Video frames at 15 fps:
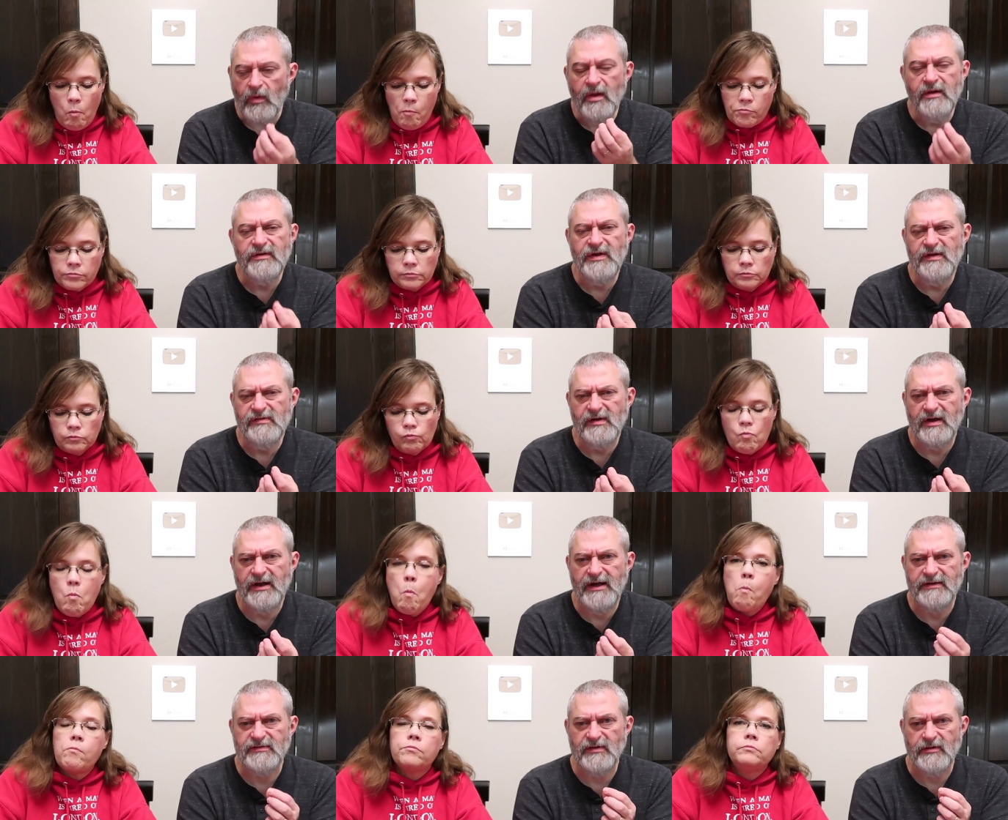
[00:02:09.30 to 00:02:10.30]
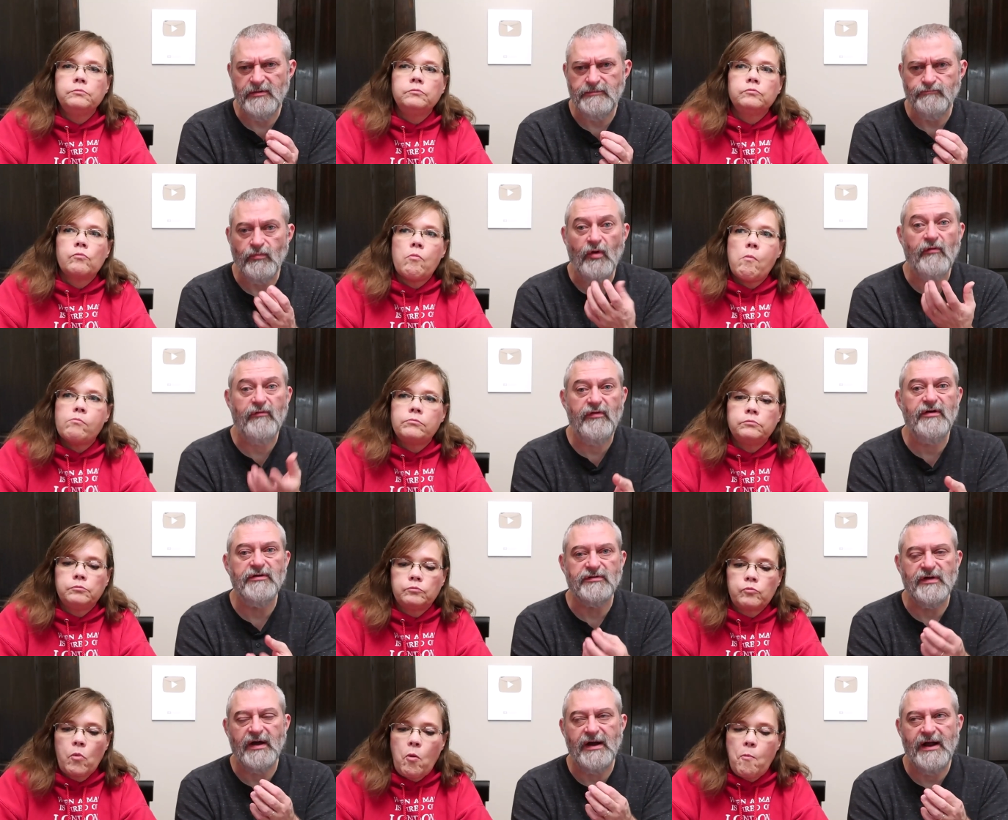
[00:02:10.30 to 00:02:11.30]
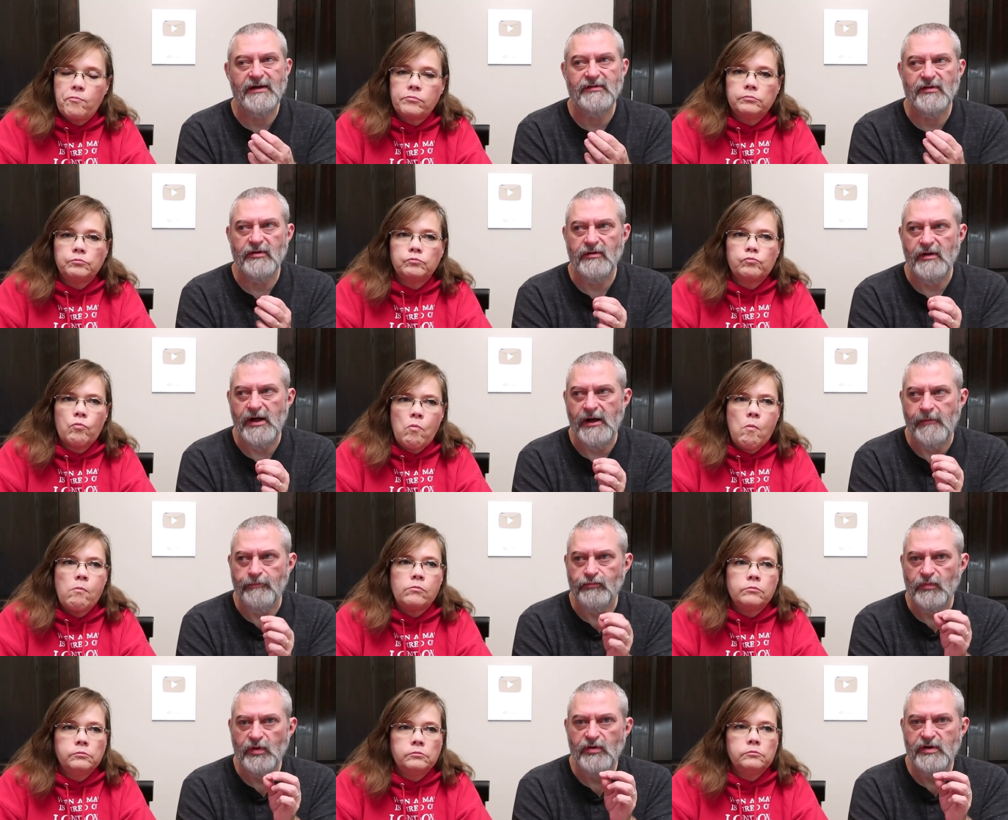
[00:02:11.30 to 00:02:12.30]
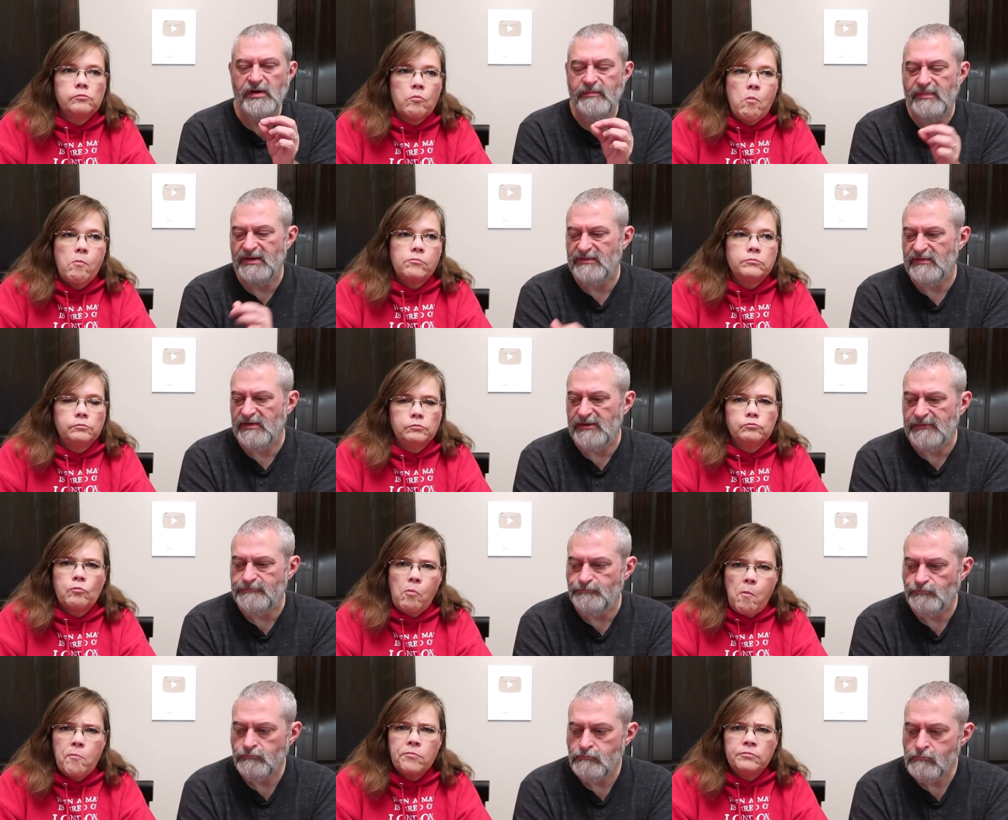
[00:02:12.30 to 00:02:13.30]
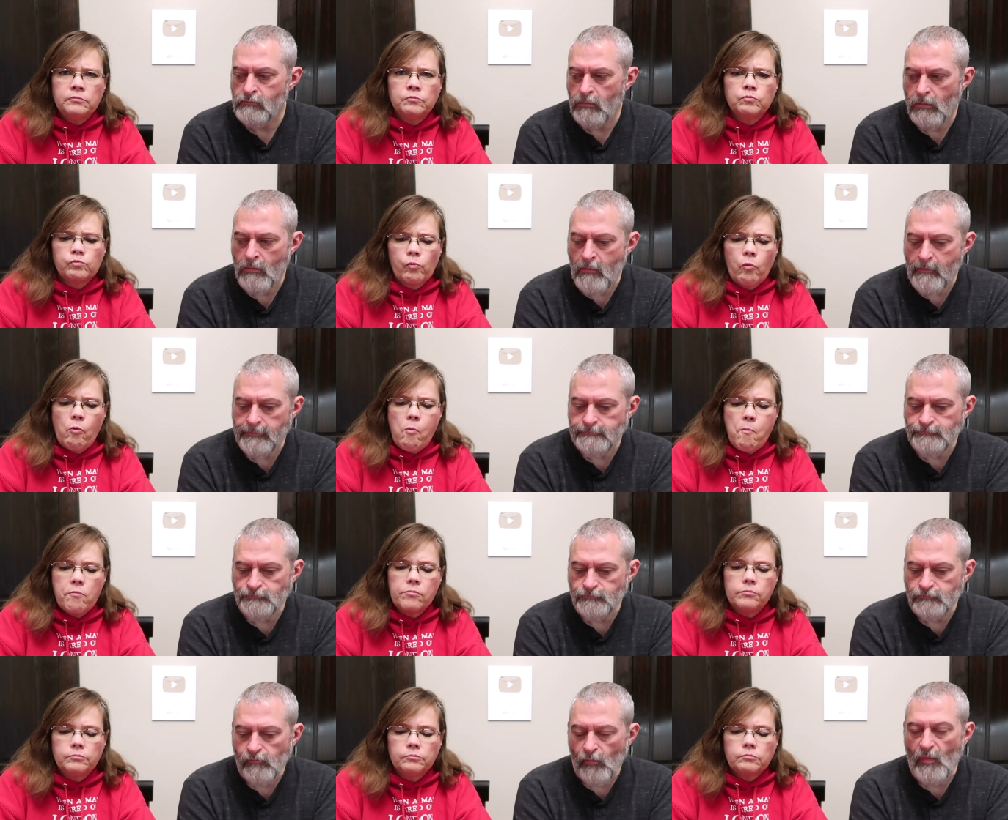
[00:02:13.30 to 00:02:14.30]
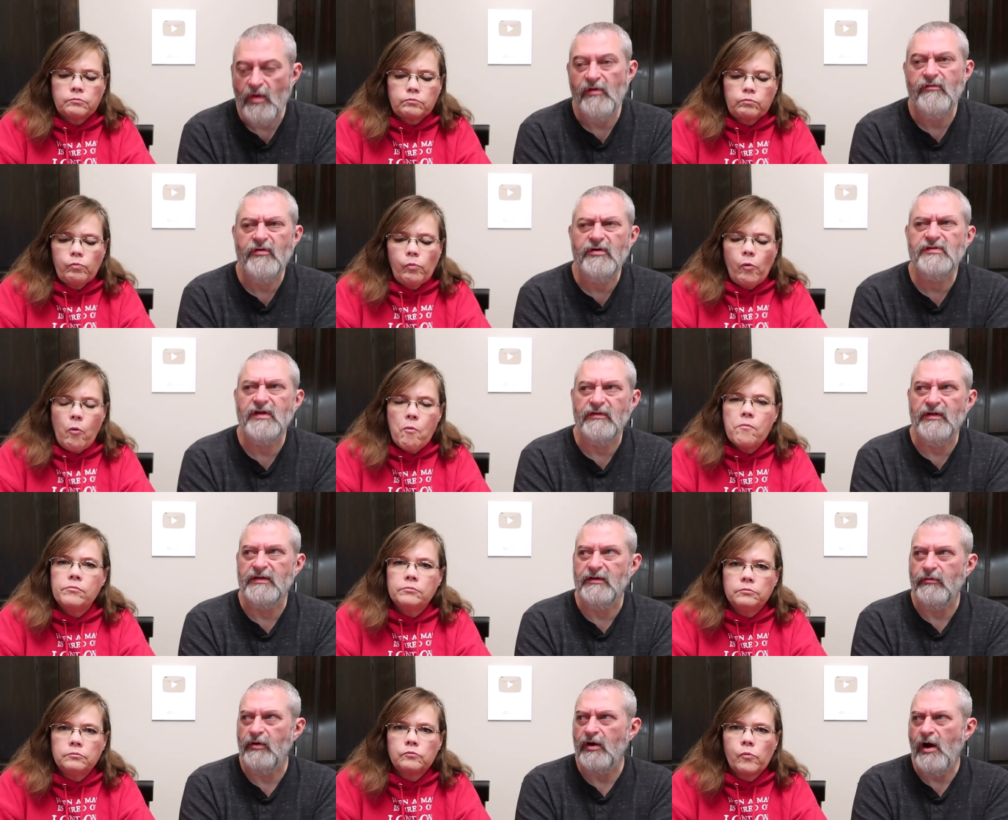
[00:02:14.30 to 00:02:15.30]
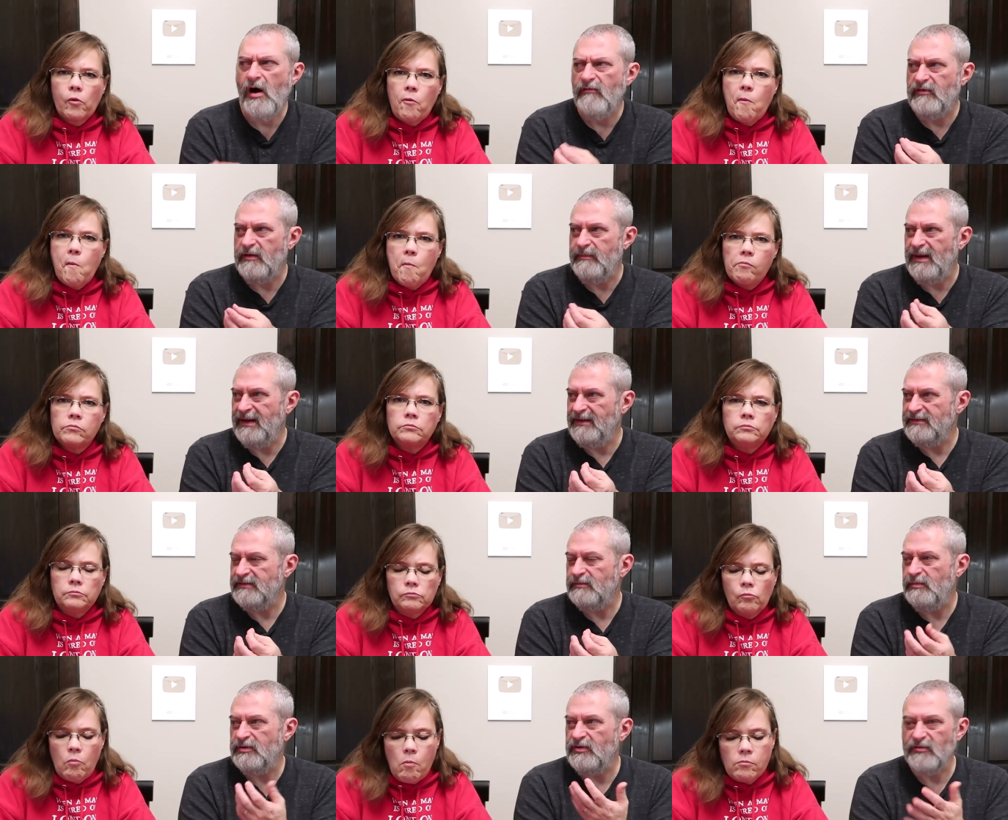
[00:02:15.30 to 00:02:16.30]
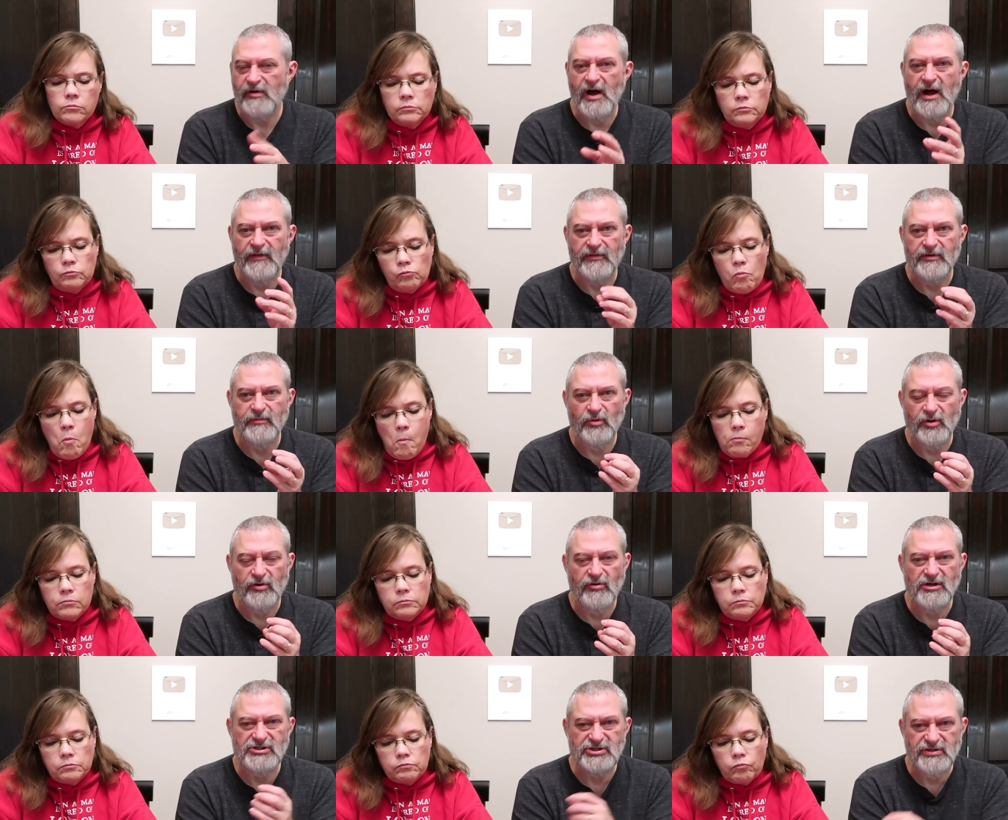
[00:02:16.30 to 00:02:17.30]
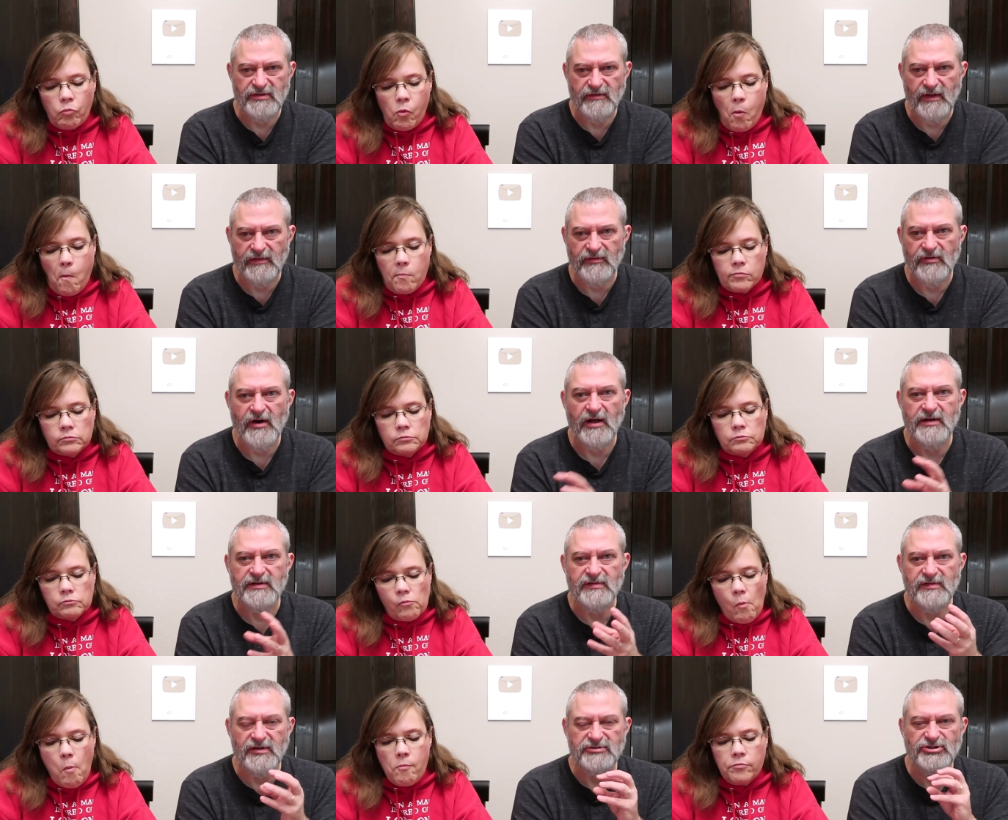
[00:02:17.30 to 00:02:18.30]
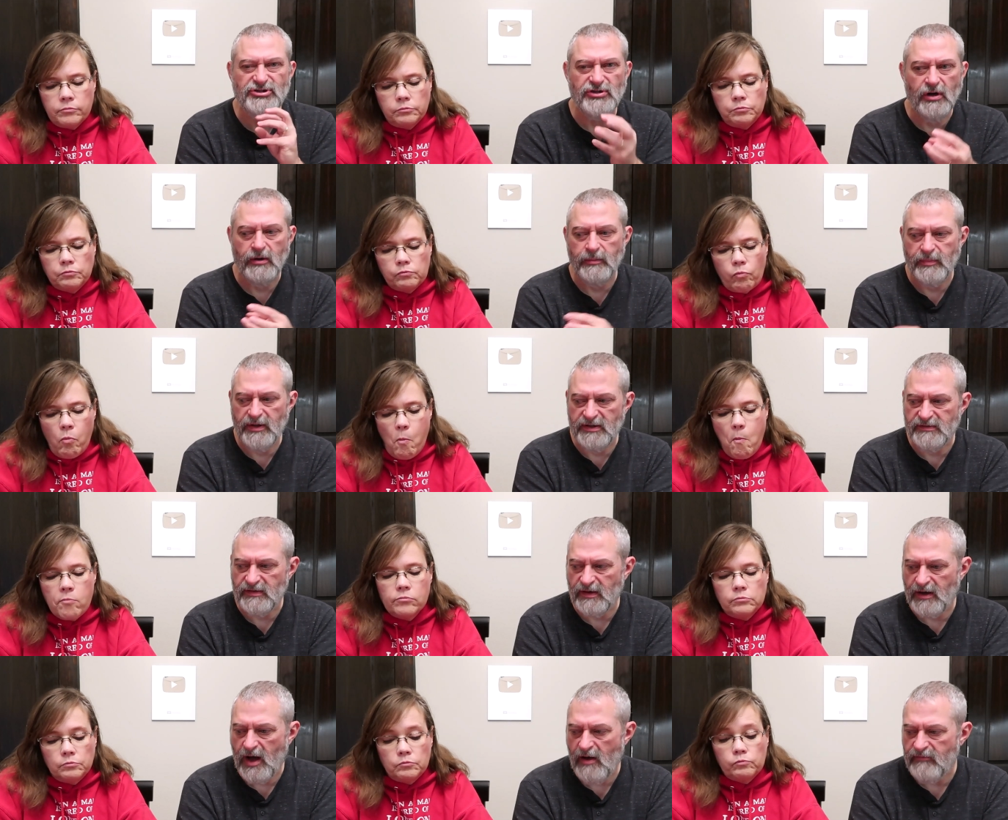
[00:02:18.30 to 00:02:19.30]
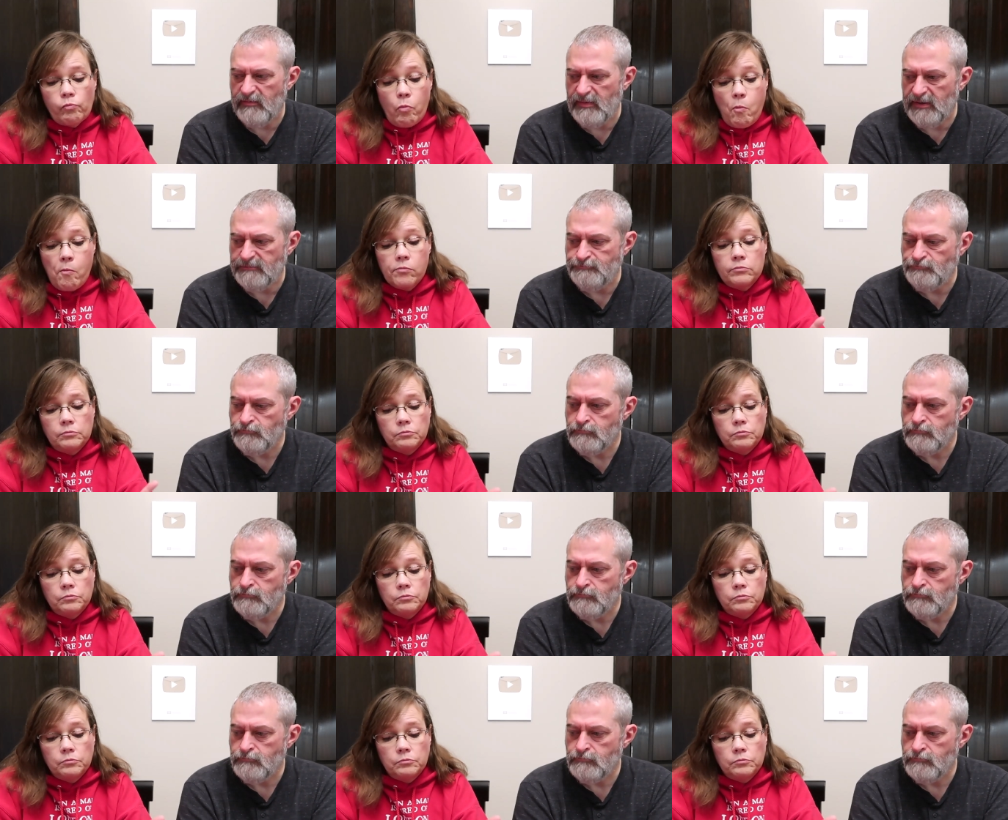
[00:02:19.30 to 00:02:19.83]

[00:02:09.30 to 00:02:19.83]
Speaker 1: it tastes like it has little, or feels like it has little um, cookie bits in it. Mm-hmm. You know, at first I thought they were coffee beans, but they're not. They're more crunchy than that. They're not as uh, sharp as a coffee bean.